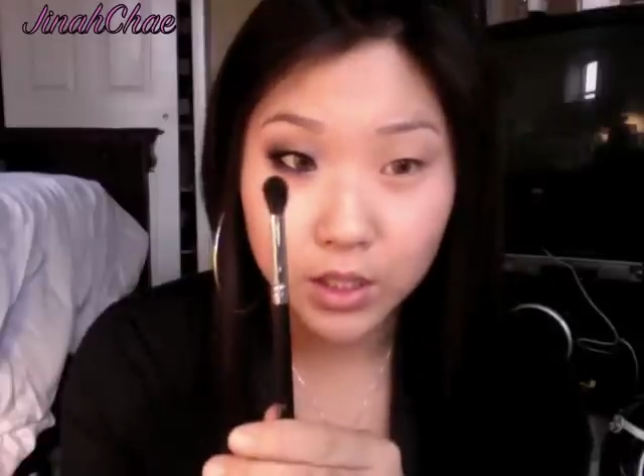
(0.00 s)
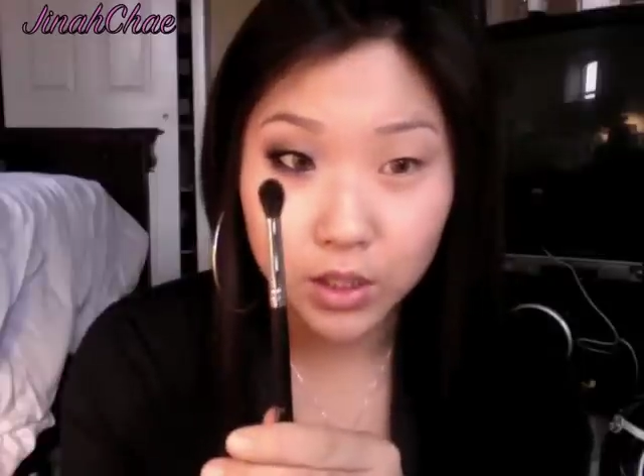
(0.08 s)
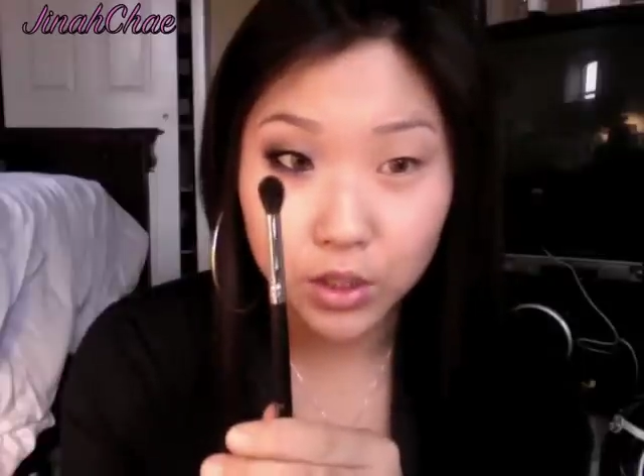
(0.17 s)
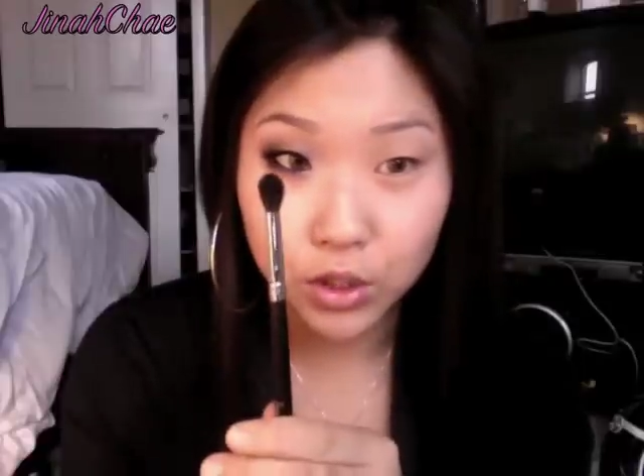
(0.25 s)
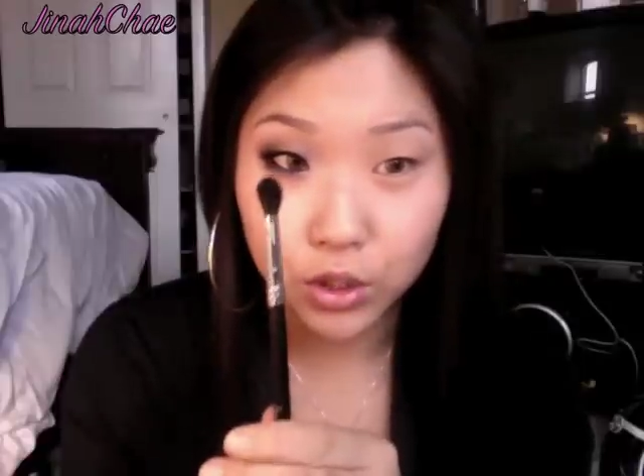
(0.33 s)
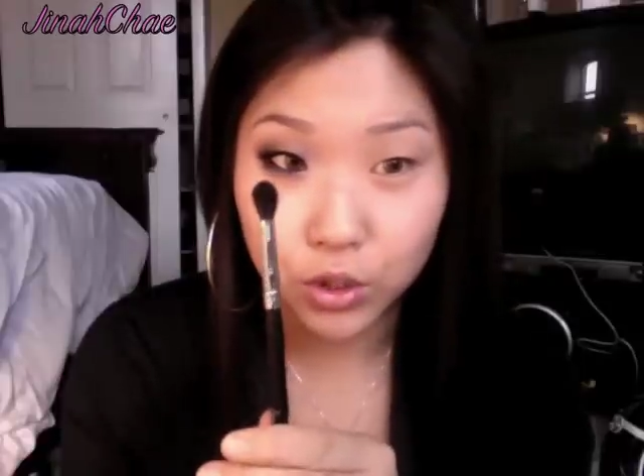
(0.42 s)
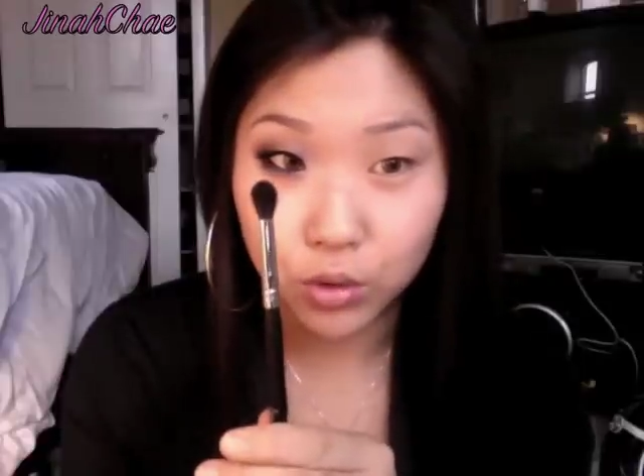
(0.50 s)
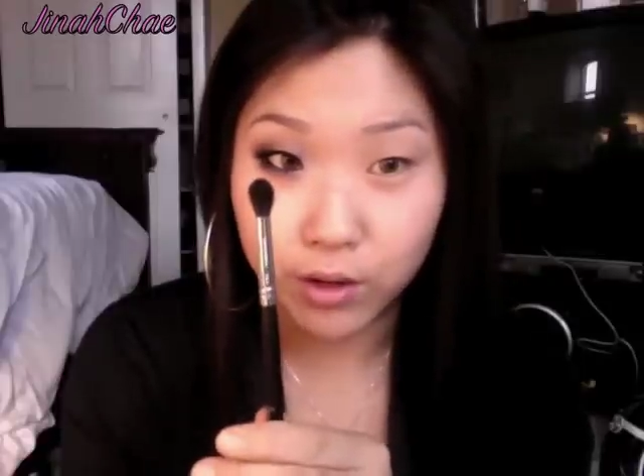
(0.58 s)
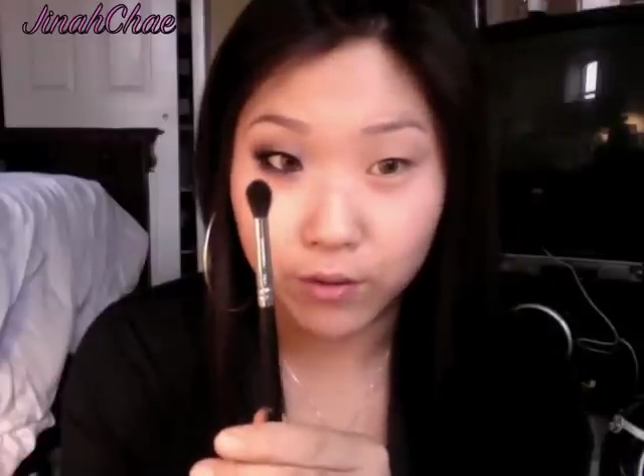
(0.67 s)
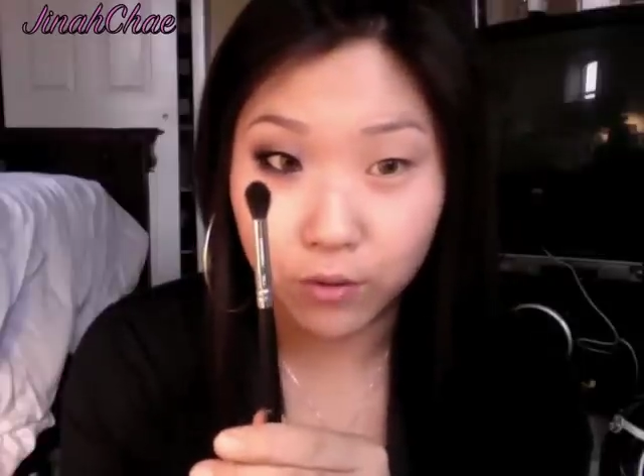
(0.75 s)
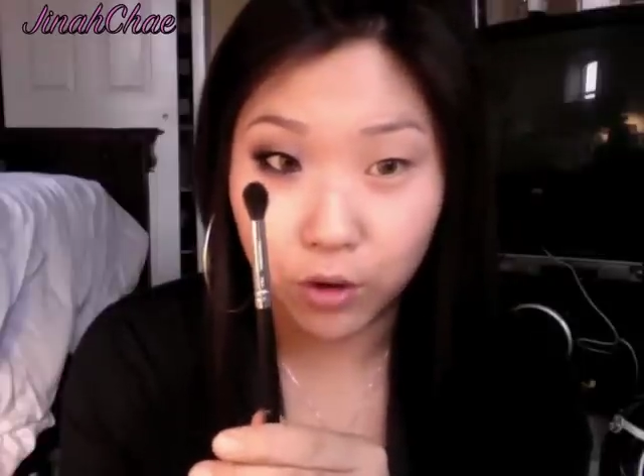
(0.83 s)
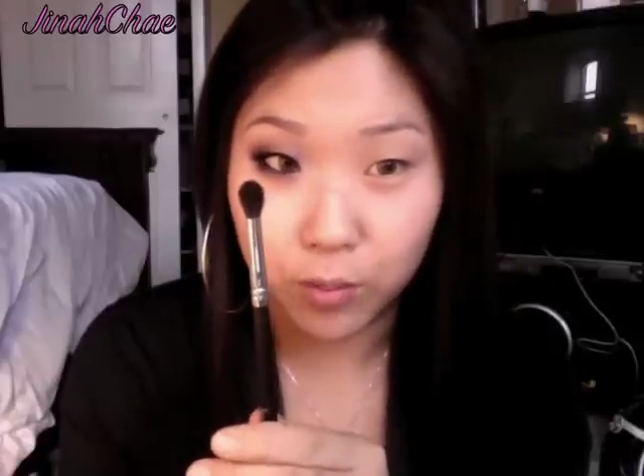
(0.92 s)

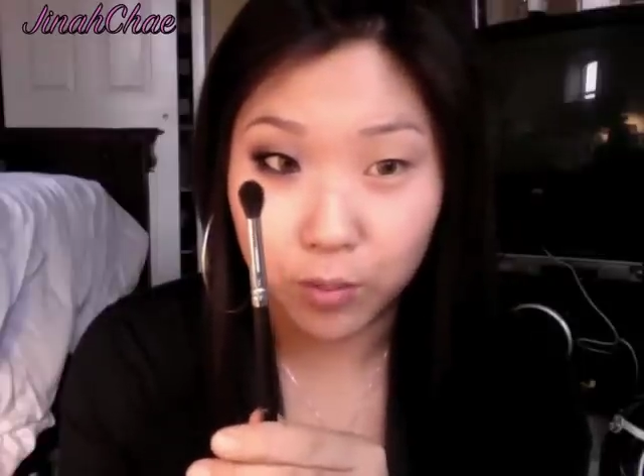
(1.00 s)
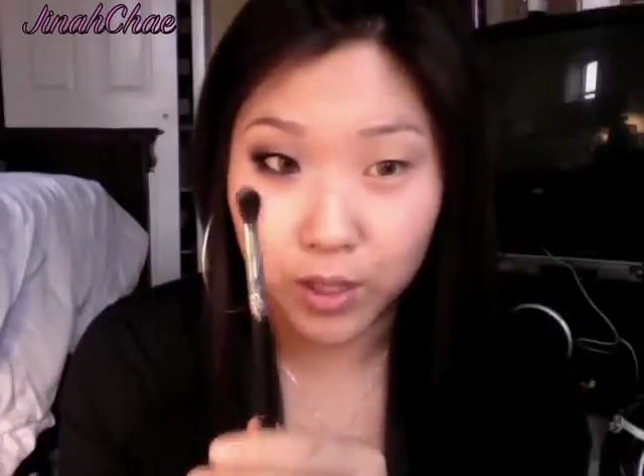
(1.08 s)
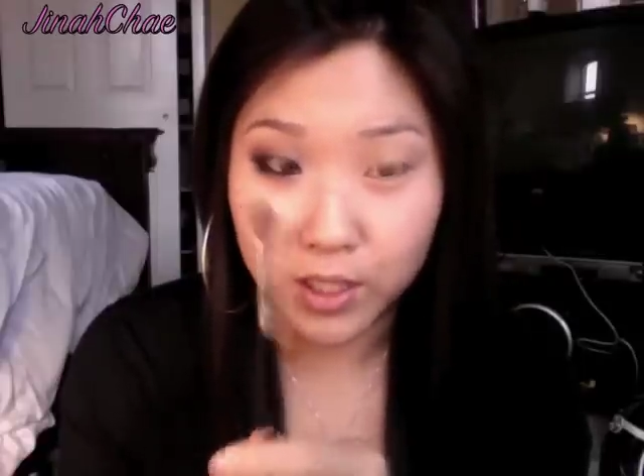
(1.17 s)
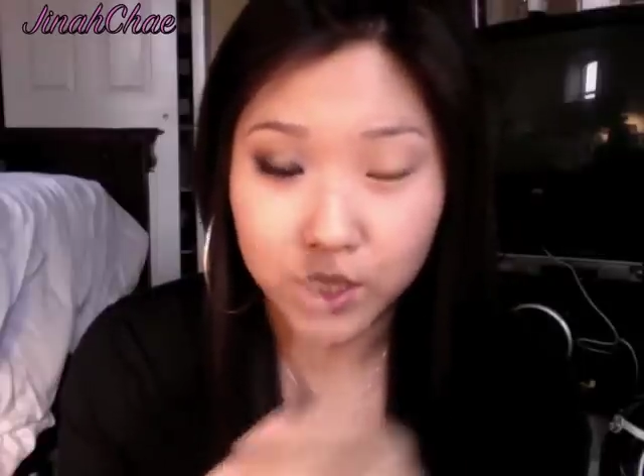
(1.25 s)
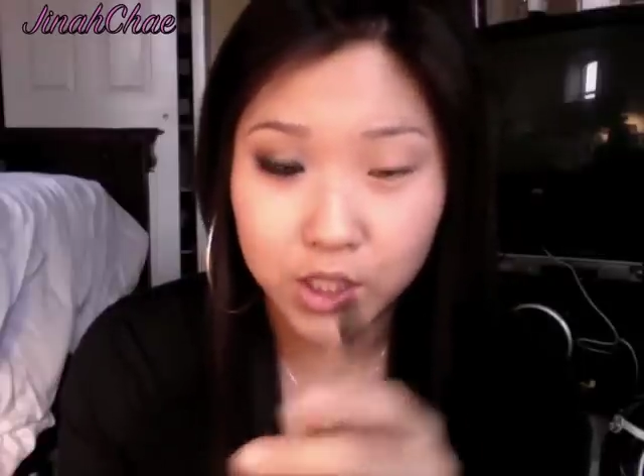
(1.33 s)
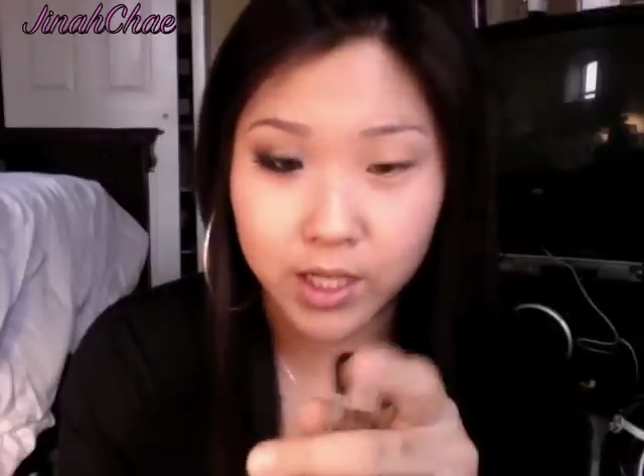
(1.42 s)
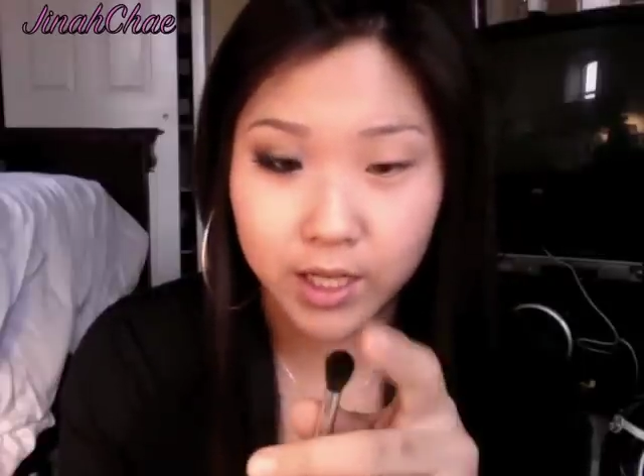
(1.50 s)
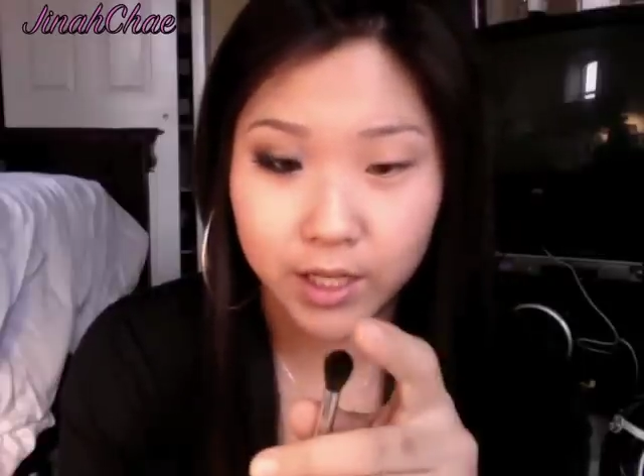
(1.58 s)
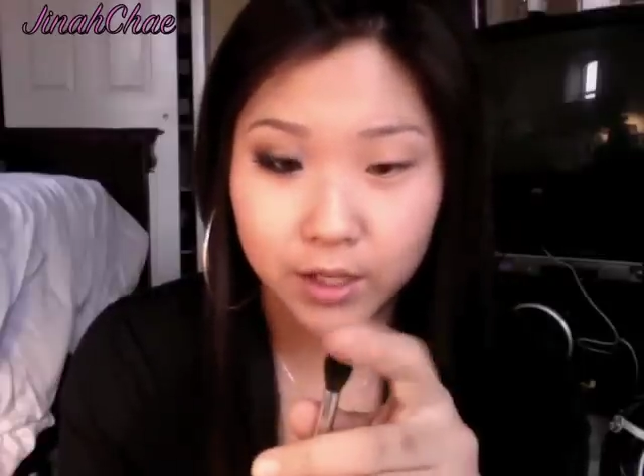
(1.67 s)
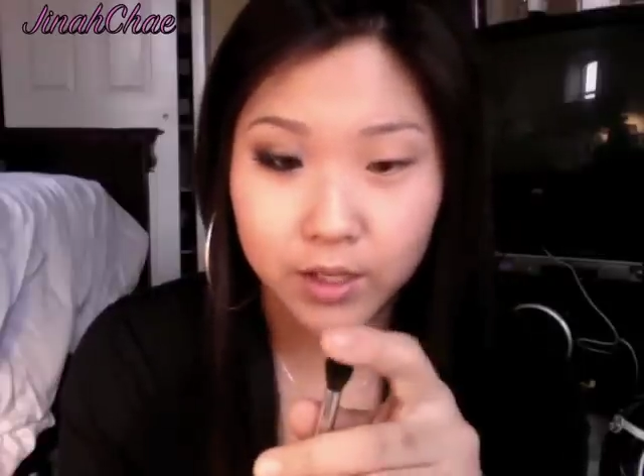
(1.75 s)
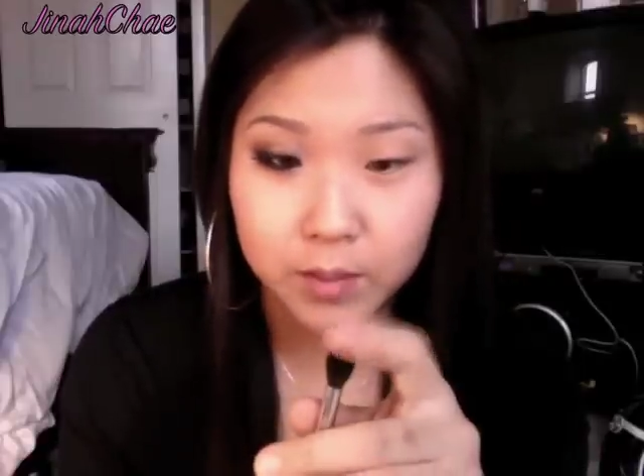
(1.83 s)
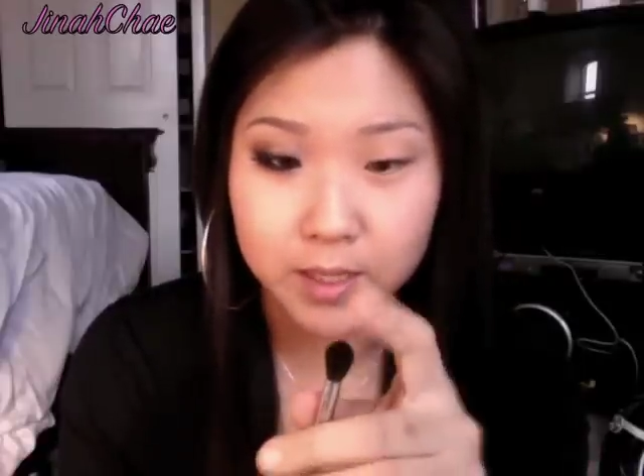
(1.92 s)
224 brush, and I use my